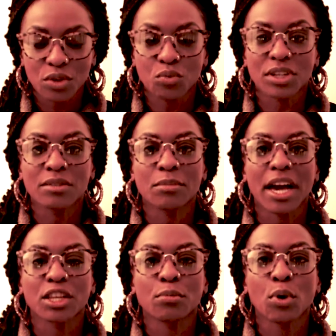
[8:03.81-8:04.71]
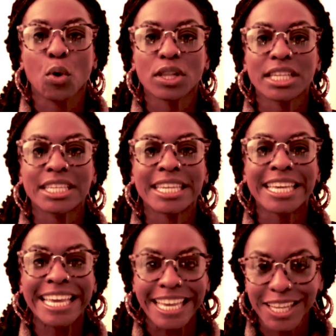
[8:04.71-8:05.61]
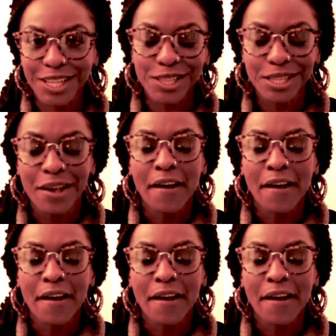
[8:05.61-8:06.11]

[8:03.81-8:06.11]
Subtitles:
written by Napoleon Hill